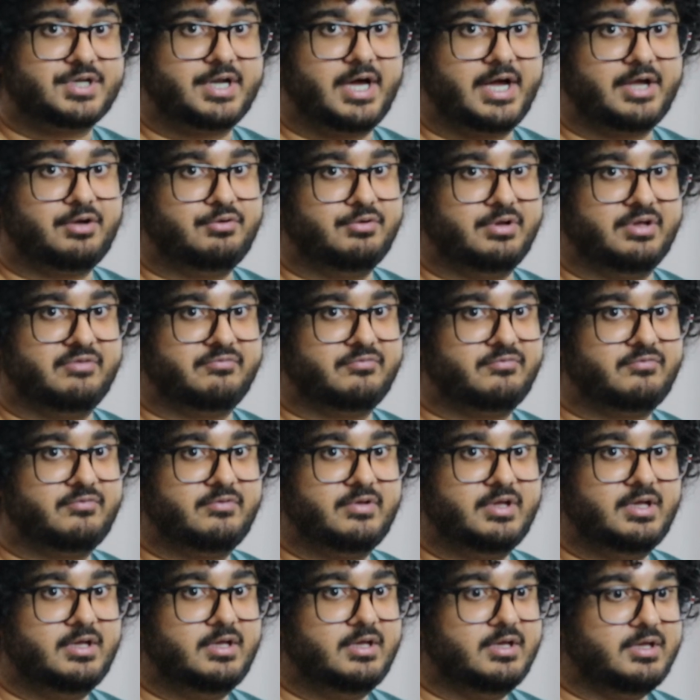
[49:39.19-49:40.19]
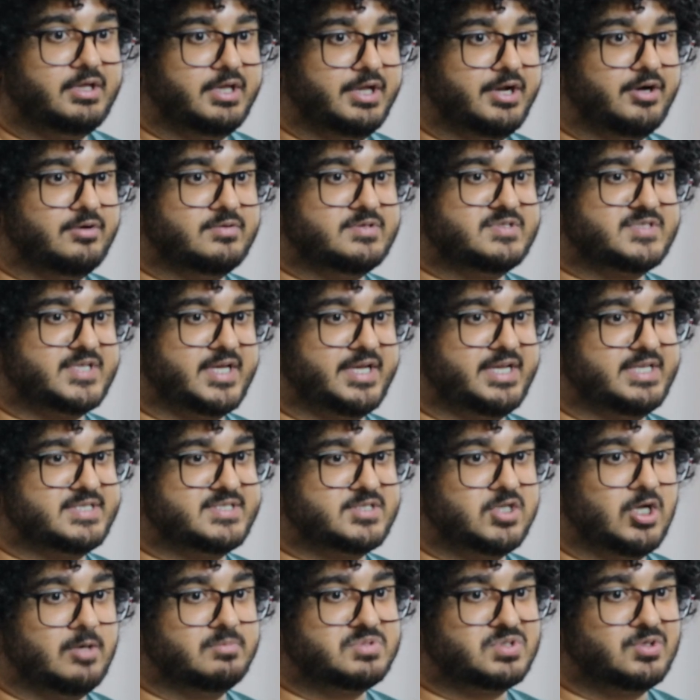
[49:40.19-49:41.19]
I could have, you know, said
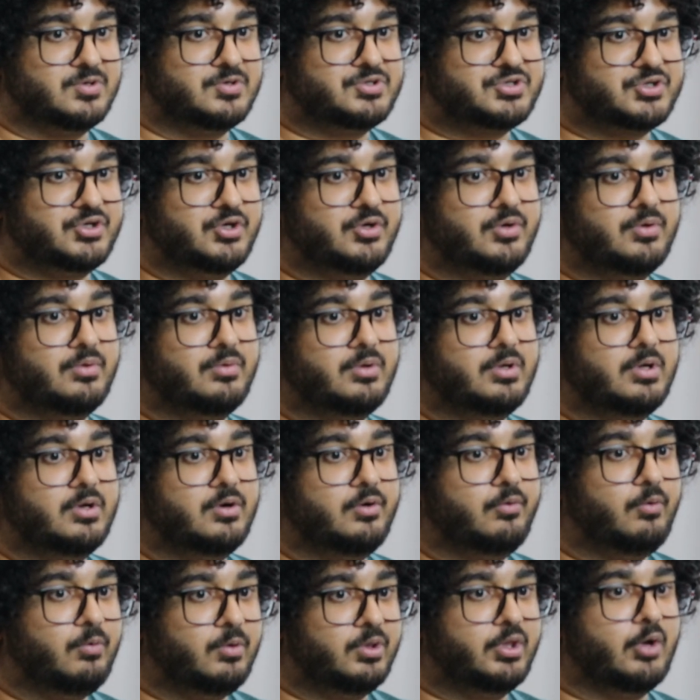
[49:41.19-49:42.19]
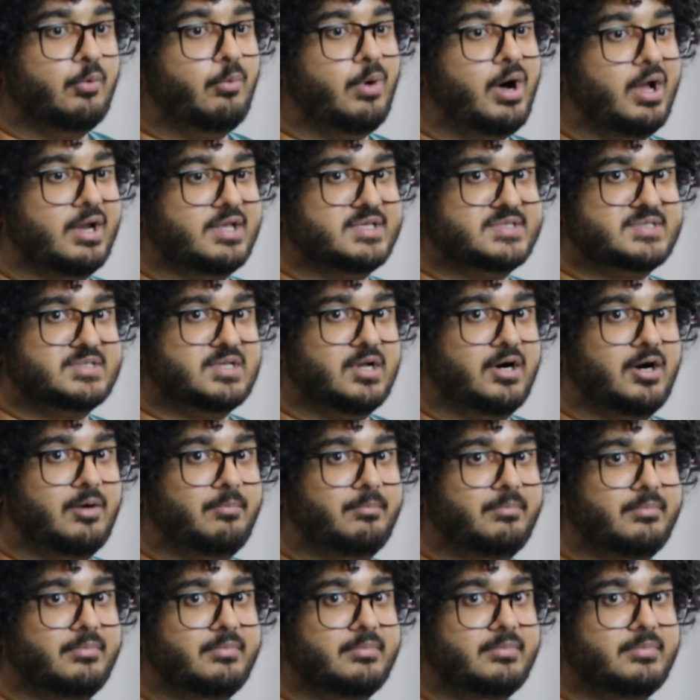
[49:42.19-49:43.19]
Islam's not true, all the while
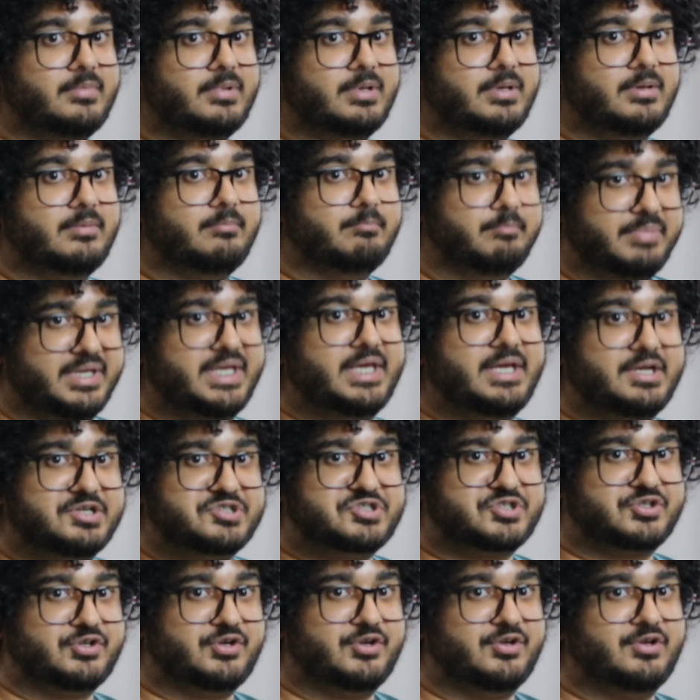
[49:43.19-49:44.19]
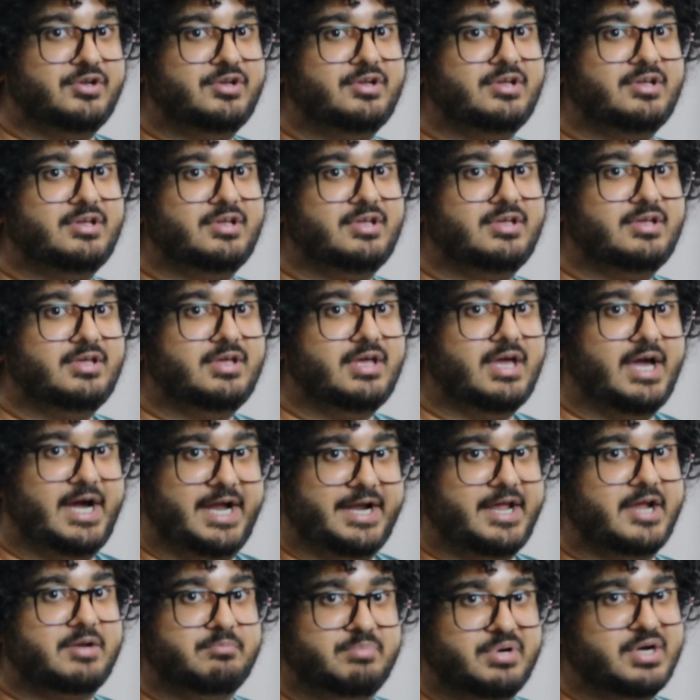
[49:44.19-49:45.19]
Islam being true, and
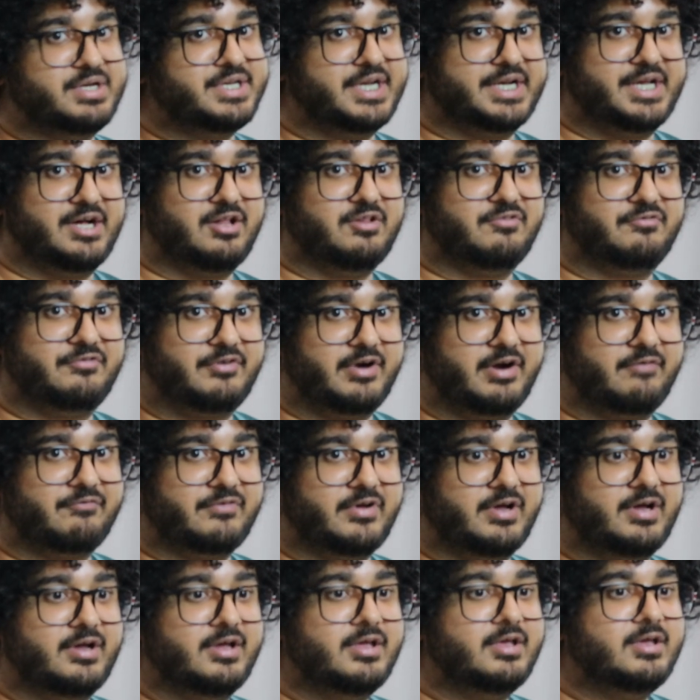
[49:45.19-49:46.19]
I'd burn in hell forever.